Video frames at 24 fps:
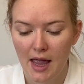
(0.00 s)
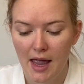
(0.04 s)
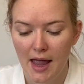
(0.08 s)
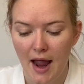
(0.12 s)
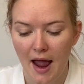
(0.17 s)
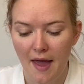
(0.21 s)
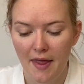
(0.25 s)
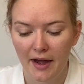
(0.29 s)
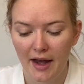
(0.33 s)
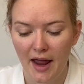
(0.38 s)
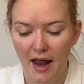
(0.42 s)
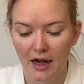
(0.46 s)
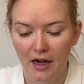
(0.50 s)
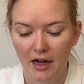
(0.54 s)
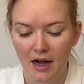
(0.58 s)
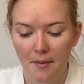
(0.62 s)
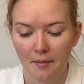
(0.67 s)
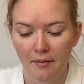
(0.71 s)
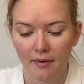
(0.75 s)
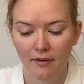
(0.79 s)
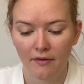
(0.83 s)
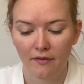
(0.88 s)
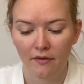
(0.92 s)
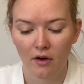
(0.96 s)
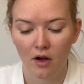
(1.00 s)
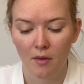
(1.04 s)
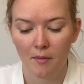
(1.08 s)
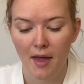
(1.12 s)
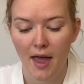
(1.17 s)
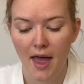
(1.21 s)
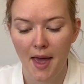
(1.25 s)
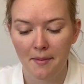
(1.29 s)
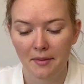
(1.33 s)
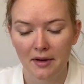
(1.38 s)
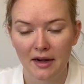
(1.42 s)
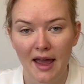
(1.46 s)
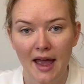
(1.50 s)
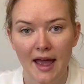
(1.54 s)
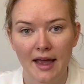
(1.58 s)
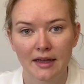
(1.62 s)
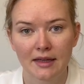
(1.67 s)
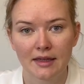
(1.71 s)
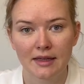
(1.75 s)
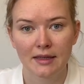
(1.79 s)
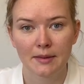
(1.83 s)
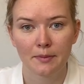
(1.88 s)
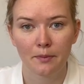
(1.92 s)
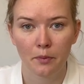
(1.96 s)
I then had a number from
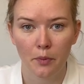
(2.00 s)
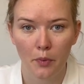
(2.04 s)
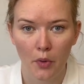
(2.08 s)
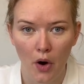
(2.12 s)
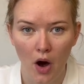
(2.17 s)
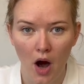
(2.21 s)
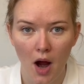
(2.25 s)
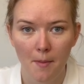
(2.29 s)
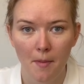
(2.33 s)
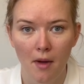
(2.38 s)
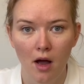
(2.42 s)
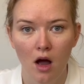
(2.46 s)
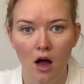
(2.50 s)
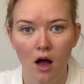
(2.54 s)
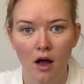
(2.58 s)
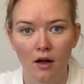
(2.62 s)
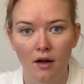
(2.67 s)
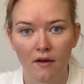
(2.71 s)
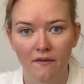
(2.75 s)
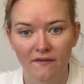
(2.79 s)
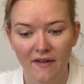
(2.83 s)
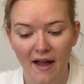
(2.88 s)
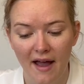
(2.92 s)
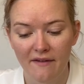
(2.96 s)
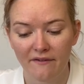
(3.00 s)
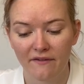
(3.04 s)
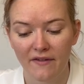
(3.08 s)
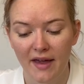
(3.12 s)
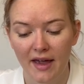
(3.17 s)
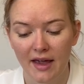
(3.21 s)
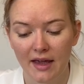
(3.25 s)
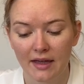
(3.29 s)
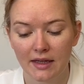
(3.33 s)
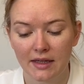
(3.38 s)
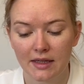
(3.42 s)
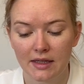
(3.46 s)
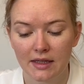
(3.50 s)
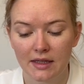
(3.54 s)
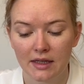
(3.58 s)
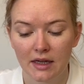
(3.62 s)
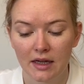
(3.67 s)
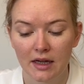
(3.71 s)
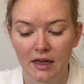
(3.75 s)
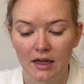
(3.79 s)
M&S, Primark, Fat Face,